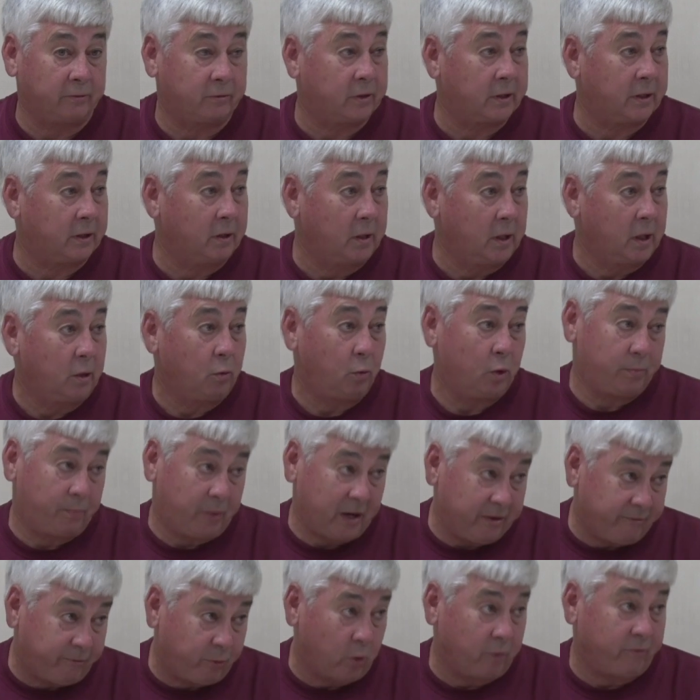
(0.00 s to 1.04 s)
have to, we
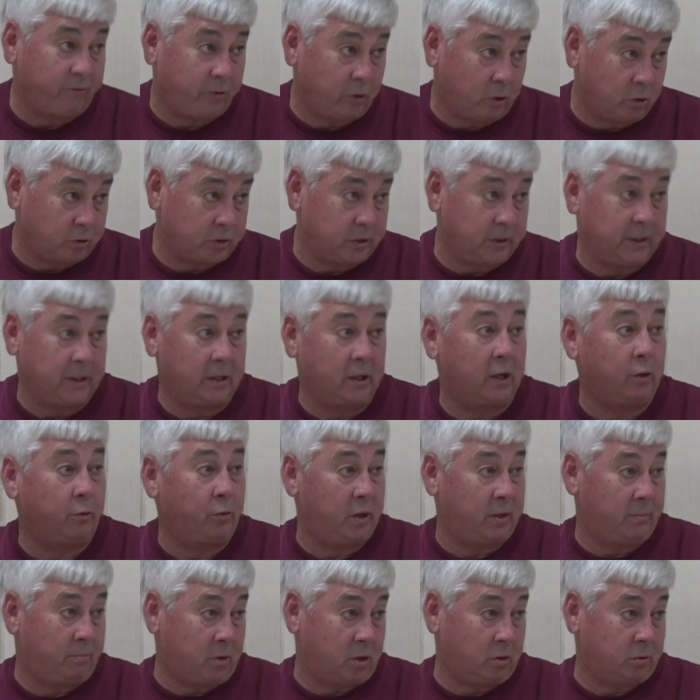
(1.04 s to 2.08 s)
pay for it first and then they'll
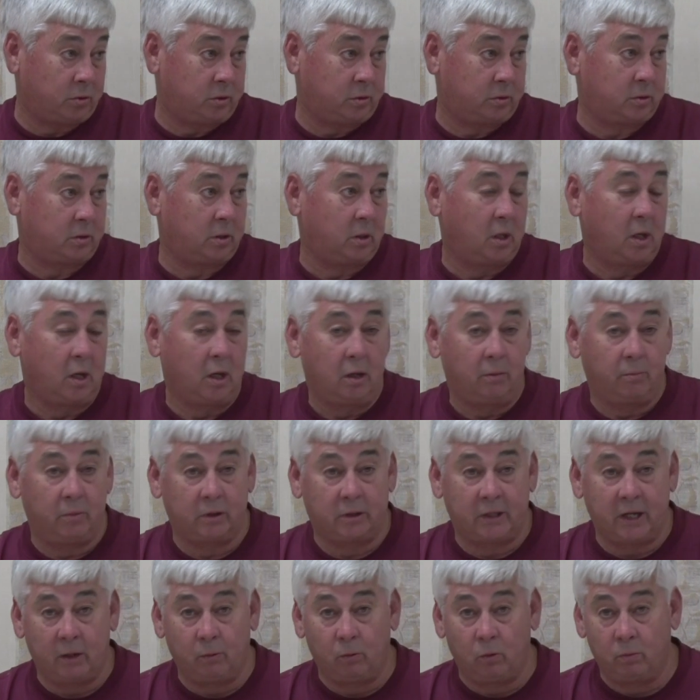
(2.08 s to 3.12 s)
reimburse us. But
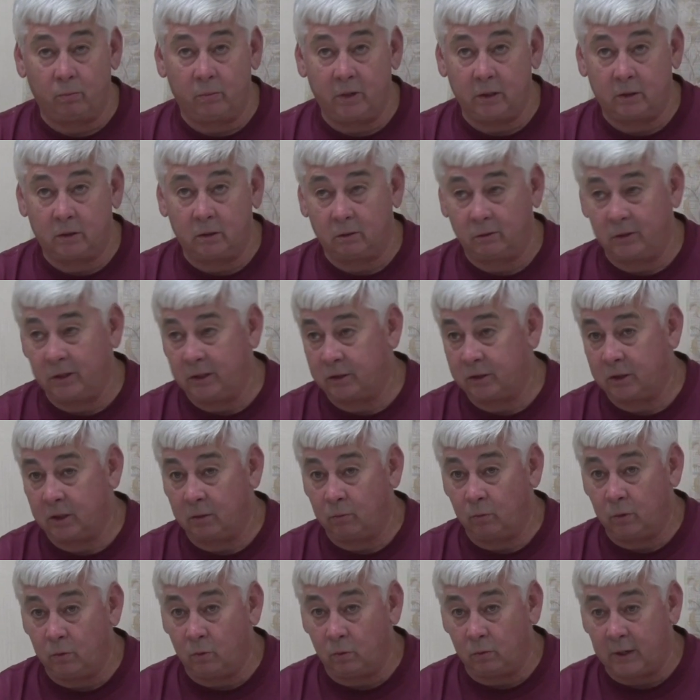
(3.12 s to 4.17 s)
that won't be till
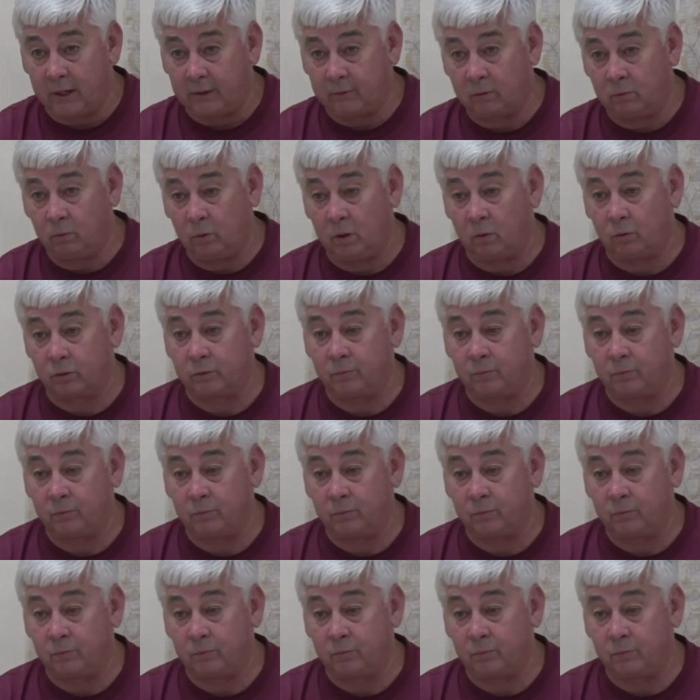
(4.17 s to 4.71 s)
December, we won't have, we don't